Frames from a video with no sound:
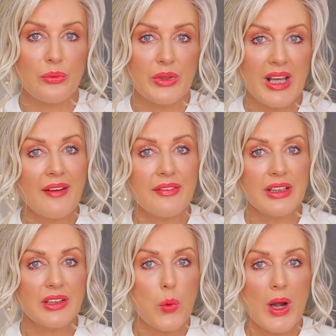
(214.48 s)
we have
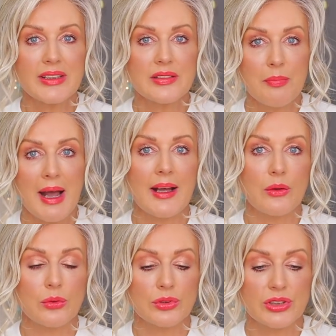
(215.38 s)
been quite
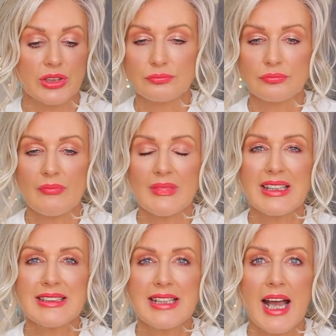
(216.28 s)
mild
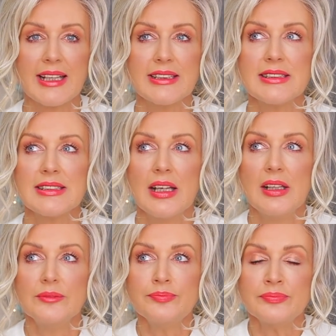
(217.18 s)
signs.
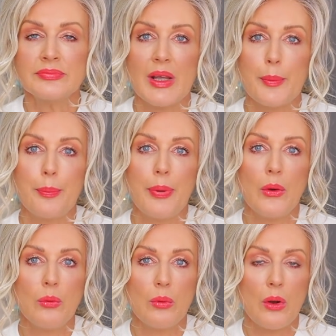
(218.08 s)
Uh,
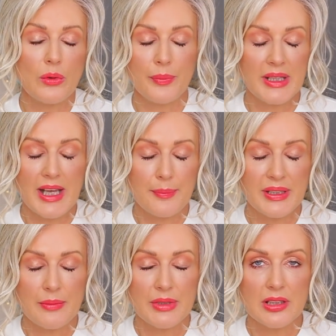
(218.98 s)
Paul woke me up
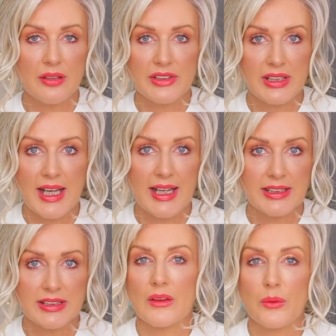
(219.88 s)
in the middle of the
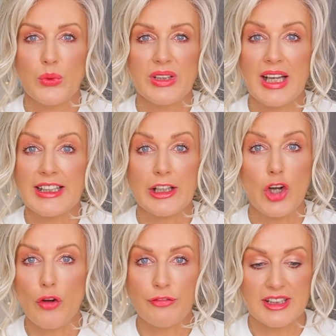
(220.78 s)
night with like a
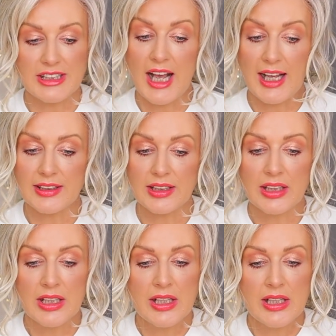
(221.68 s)
cough
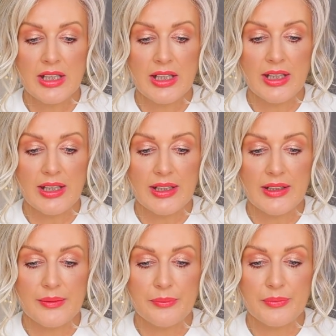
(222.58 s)
attack,
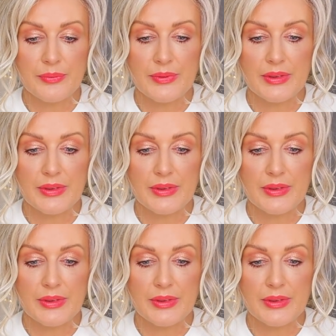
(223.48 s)
um,